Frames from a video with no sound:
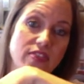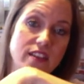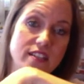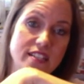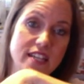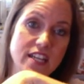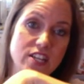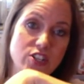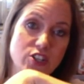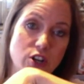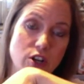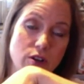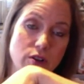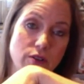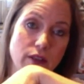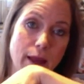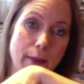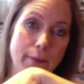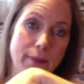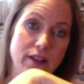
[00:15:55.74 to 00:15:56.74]
the t-shirt
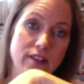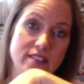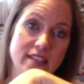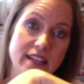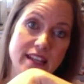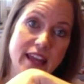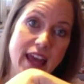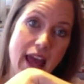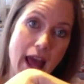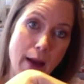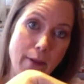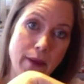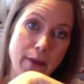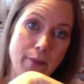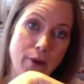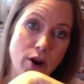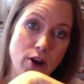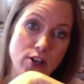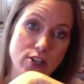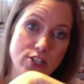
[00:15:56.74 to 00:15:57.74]
like built-in
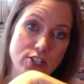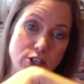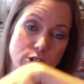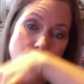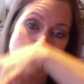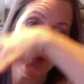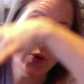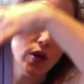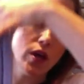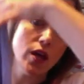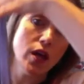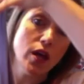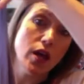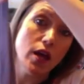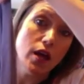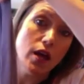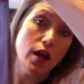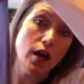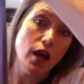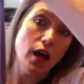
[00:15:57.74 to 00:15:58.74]
cami part too
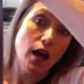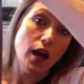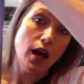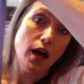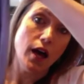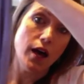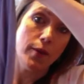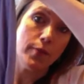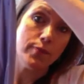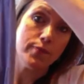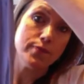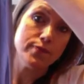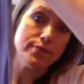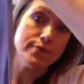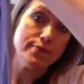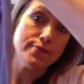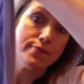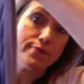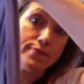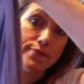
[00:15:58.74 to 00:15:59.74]
because
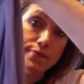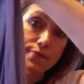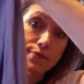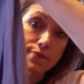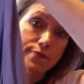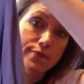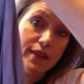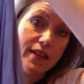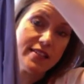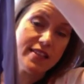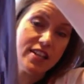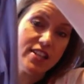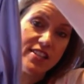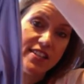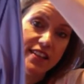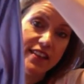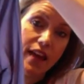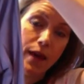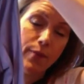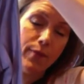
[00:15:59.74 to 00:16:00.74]
um, I just
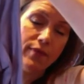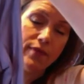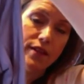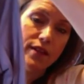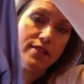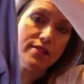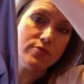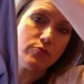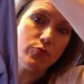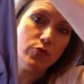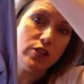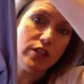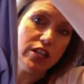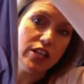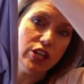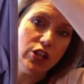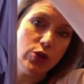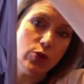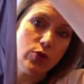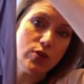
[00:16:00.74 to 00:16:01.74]
think that is really
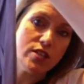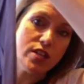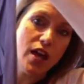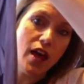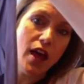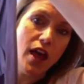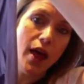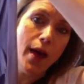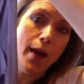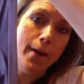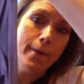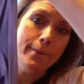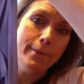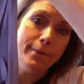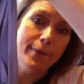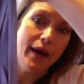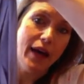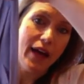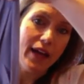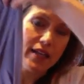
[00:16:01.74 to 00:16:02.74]
cute.
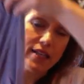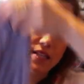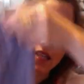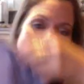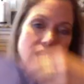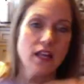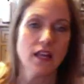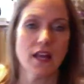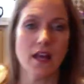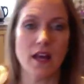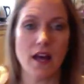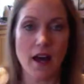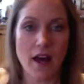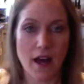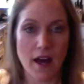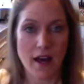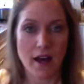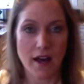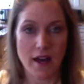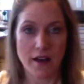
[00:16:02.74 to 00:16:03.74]
But
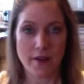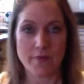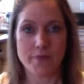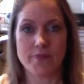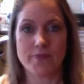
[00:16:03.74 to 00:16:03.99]
uh,